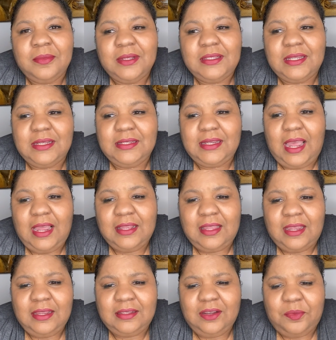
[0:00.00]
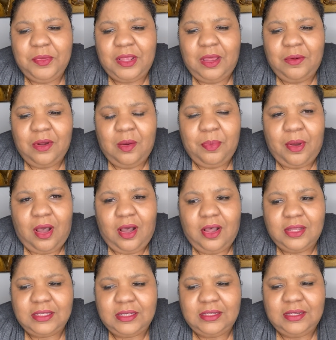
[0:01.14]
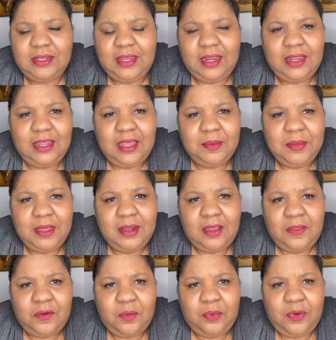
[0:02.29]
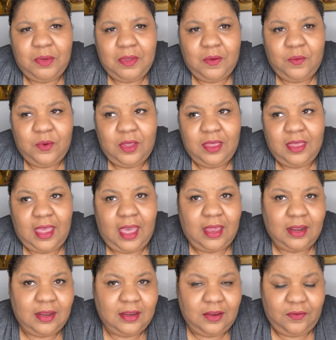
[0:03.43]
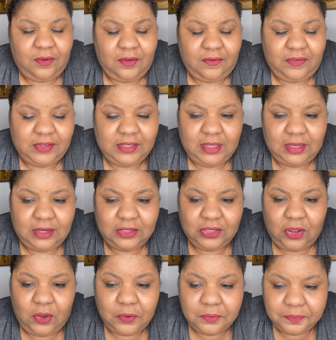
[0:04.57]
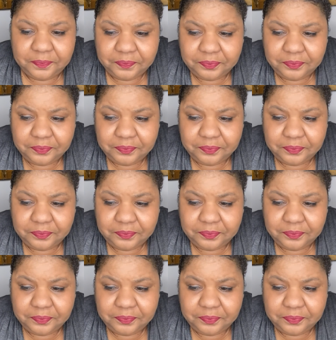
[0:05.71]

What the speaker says: today they told me they were going to pause until they can get me another appointment at a different facility. So